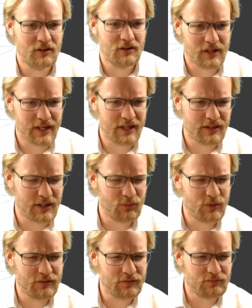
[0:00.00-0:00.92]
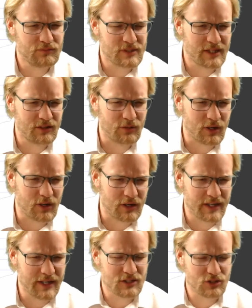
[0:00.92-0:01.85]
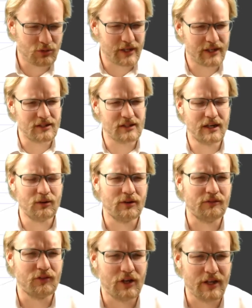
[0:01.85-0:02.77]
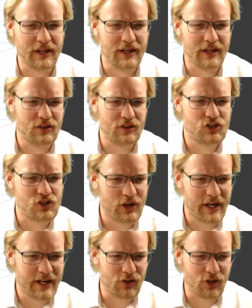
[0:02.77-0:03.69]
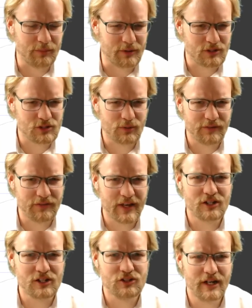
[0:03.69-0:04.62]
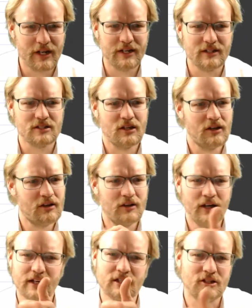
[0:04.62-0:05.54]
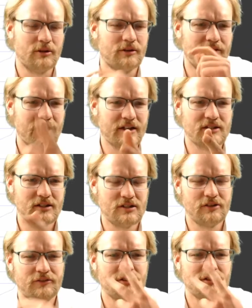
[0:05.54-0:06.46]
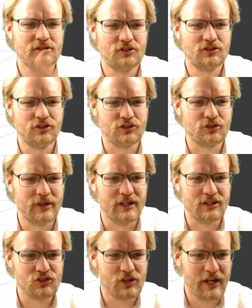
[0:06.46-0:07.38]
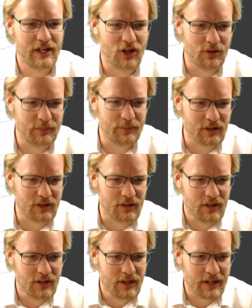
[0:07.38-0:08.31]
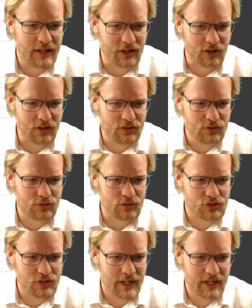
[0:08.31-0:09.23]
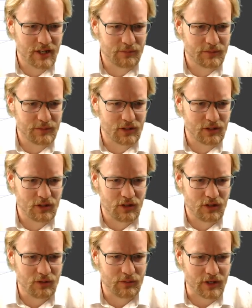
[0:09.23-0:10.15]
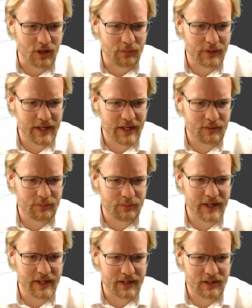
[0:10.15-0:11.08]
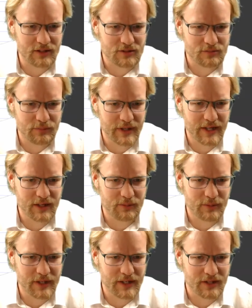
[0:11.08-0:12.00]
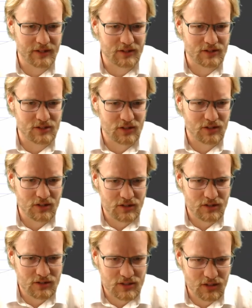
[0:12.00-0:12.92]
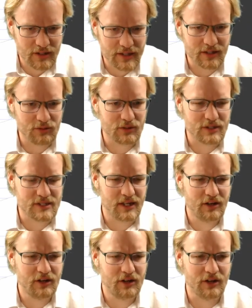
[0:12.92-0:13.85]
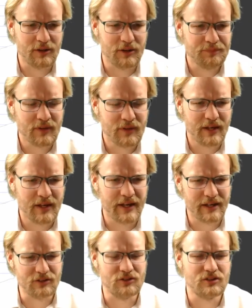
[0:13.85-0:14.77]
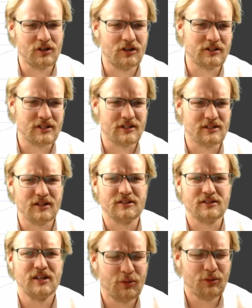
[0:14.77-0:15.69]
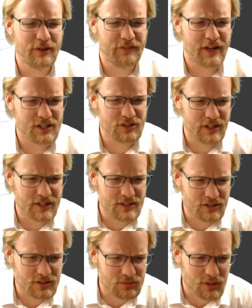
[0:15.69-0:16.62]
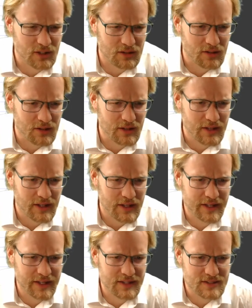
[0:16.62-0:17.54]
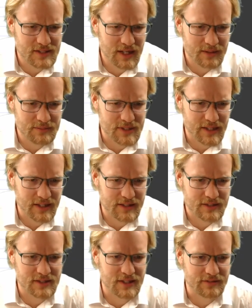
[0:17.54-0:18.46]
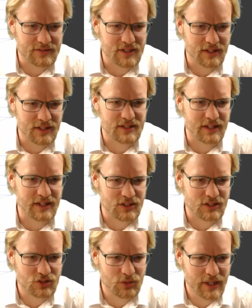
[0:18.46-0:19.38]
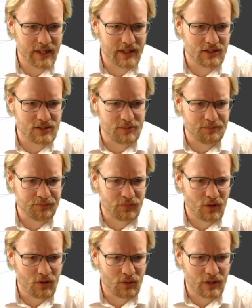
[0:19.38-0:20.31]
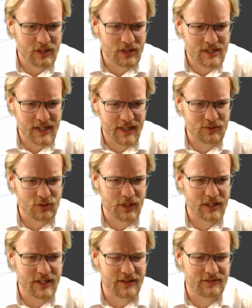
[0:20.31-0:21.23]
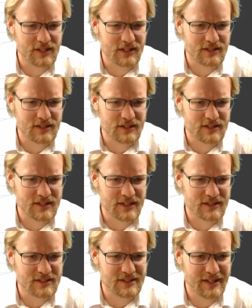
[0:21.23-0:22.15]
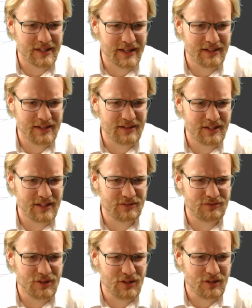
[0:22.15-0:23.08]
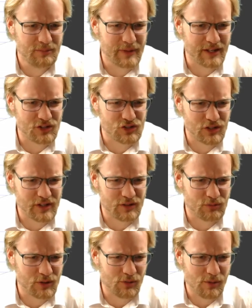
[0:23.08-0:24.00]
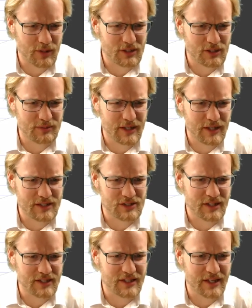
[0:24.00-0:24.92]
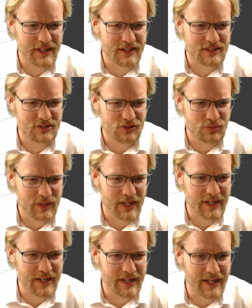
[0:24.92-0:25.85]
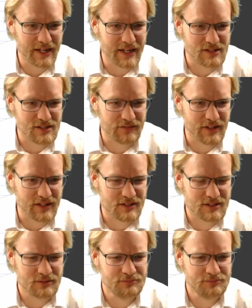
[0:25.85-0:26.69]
Okay, then we've got an x squared and we've got a trinomial. So we factorize highest common factor, difference of 2 squares, trinomial, and go, oh, trinomial, we go bracket, bracket, bracket, bracket, still equals 0. And ask ourselves, how do we factorize this? Well, x times x gives us x squared. What times what gives us the 6, and then making sure that when we multiply to get the x's, we get a negative x.